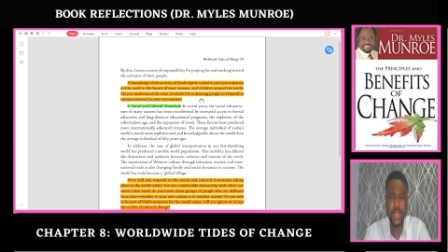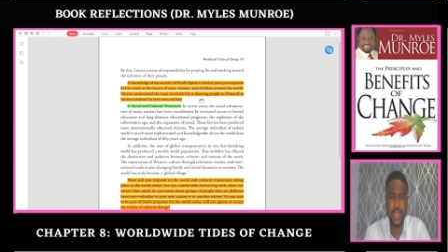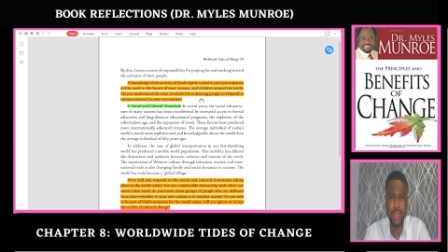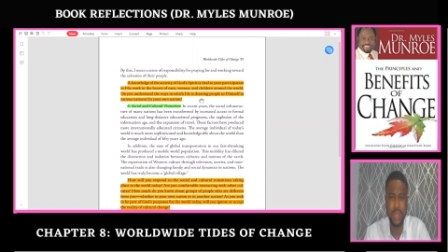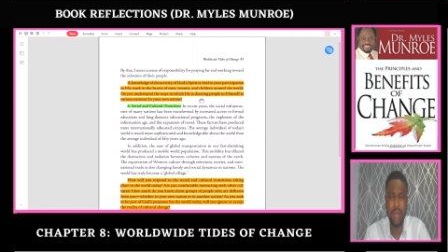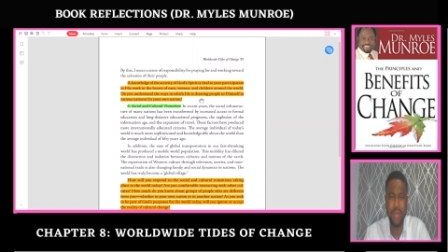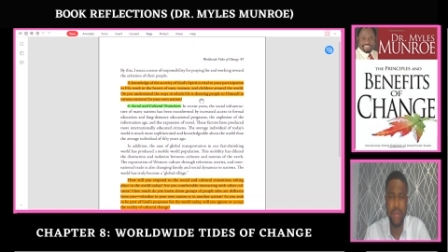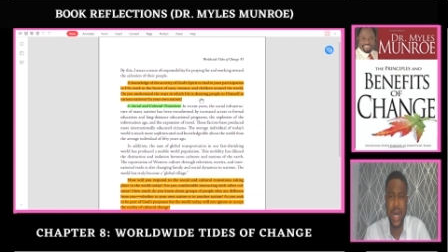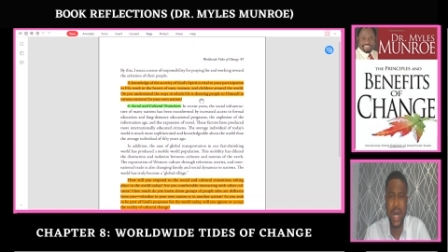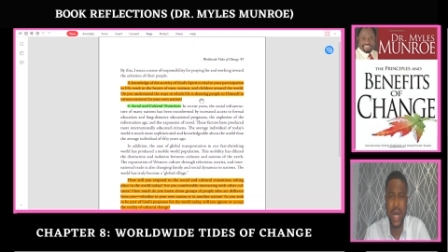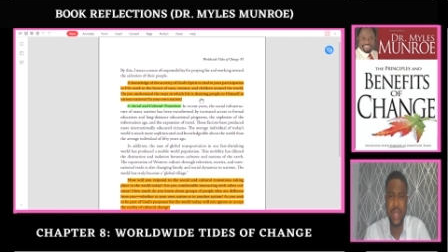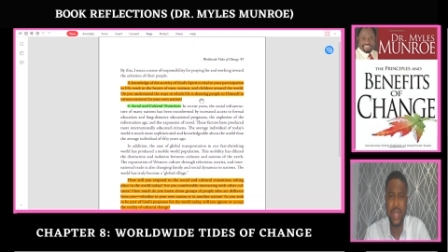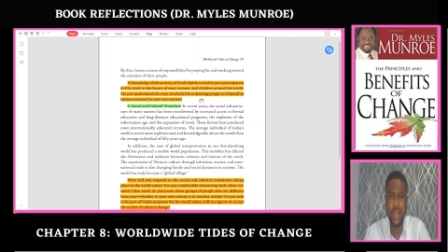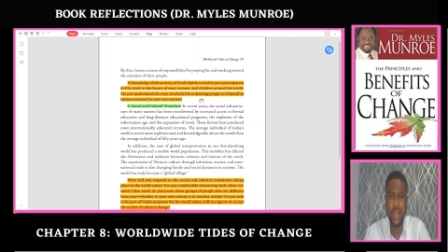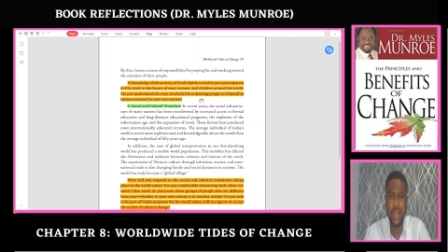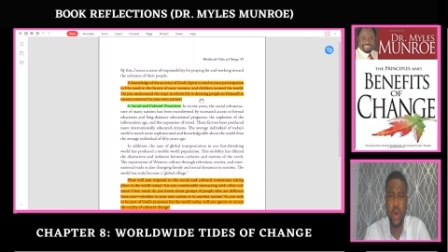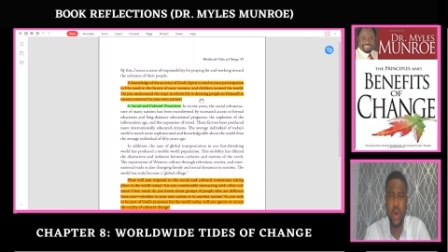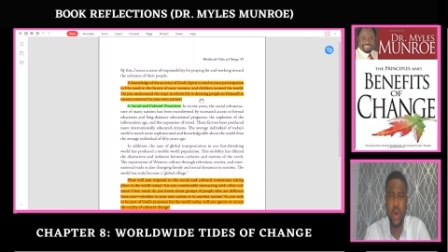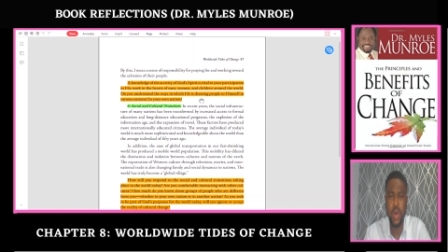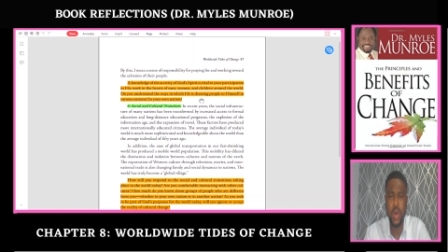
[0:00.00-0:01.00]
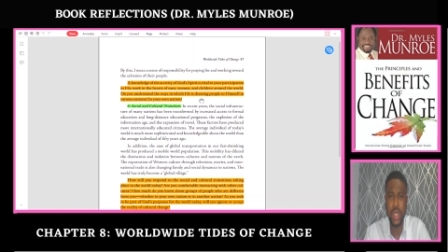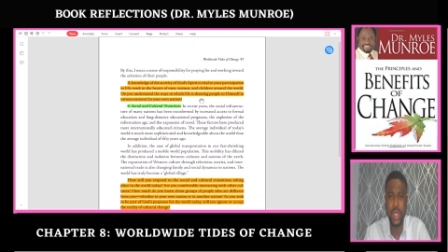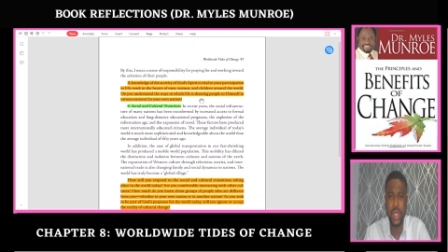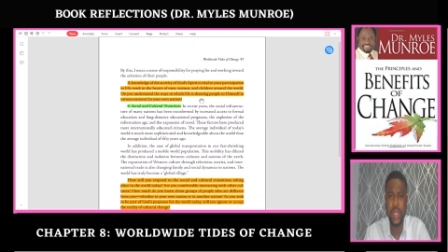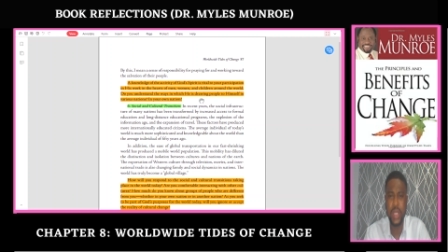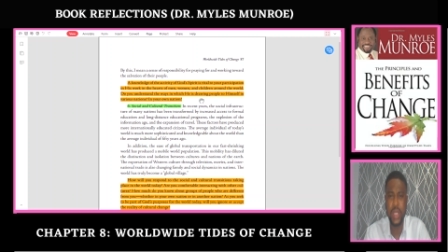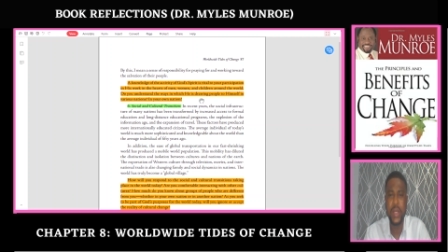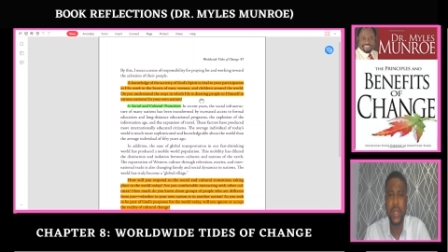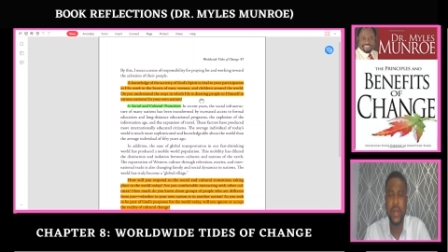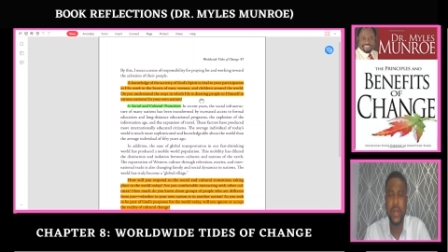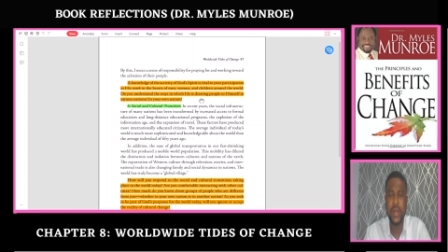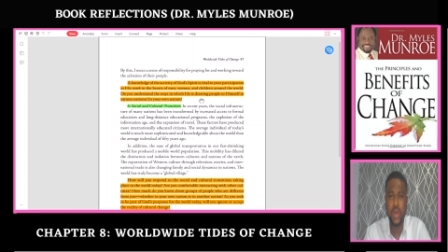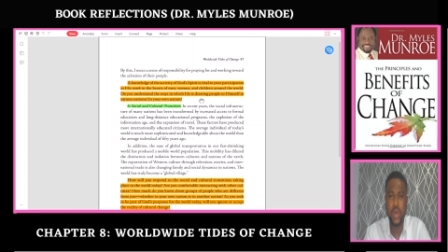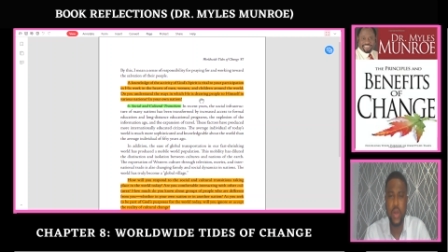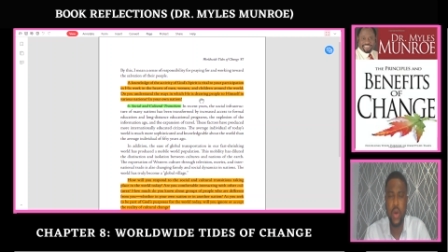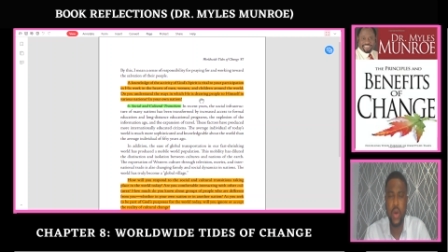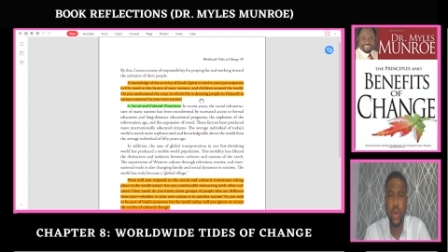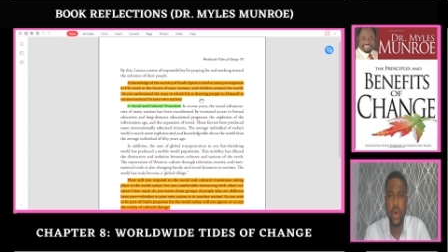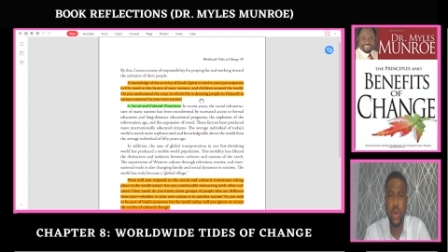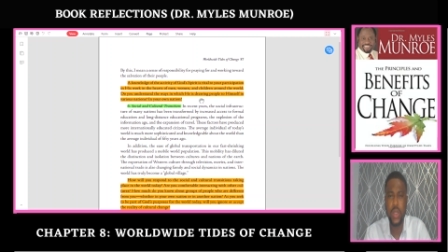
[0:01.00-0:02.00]
the bad, the ugly?
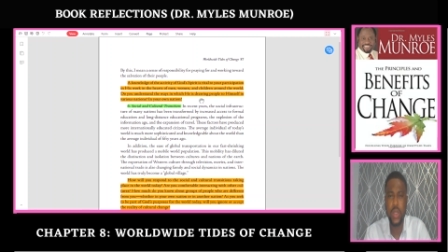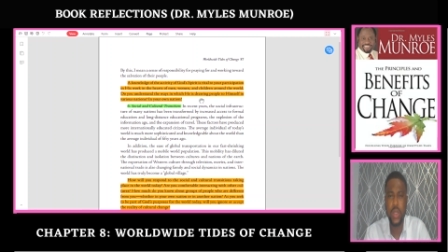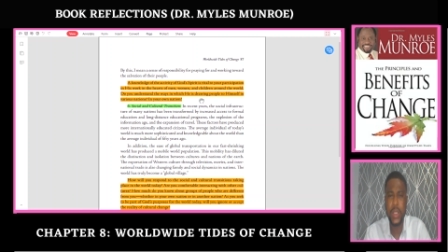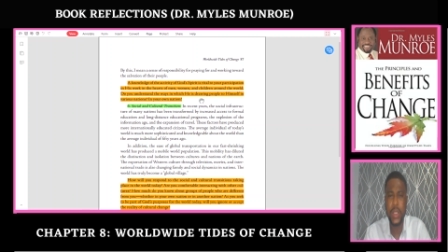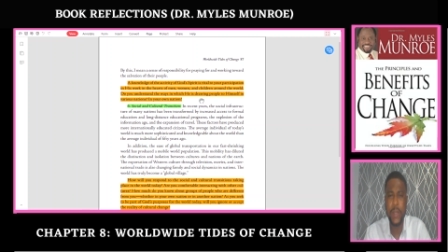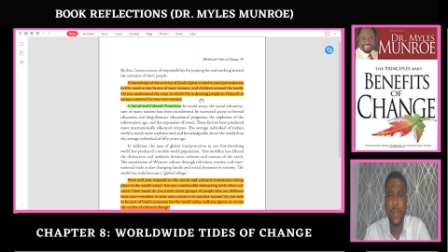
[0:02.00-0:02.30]
God,